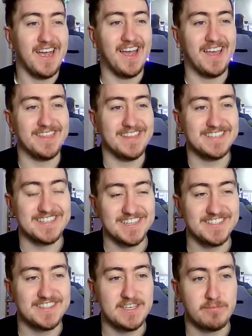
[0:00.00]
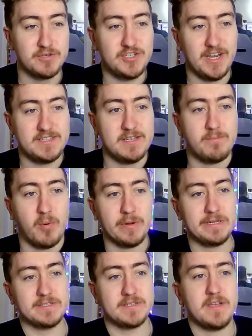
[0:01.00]
This is the projected
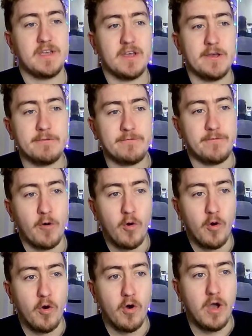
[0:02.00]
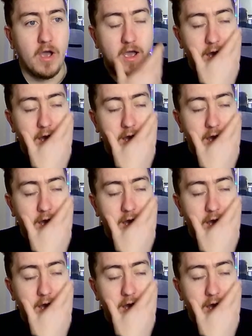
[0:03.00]
points for